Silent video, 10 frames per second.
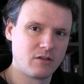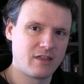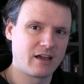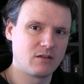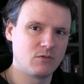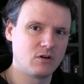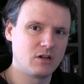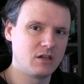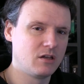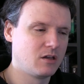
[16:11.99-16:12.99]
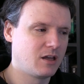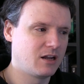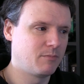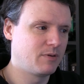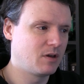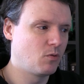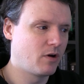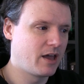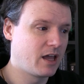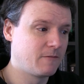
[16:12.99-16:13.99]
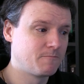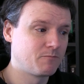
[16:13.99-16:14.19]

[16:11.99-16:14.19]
that community in a big way?